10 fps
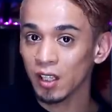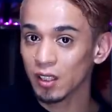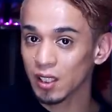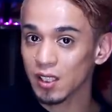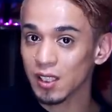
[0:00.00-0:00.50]

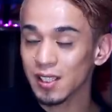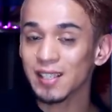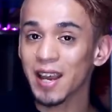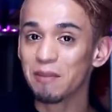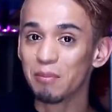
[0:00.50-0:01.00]
this
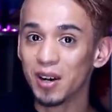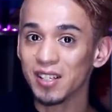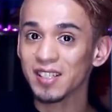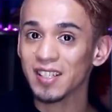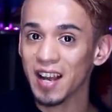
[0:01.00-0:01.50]
is a
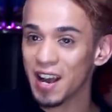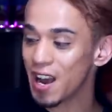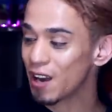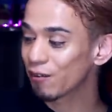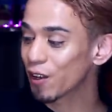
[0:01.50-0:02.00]
must
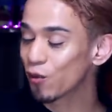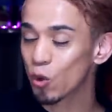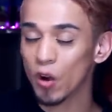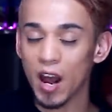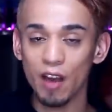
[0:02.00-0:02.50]
have if you
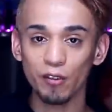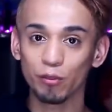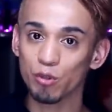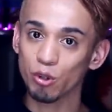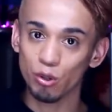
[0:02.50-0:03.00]
don't have it
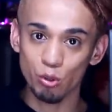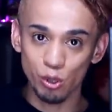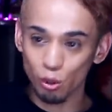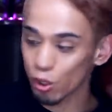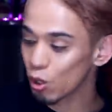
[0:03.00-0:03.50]
from Trick or Treat
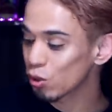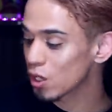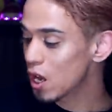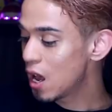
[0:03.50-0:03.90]
studios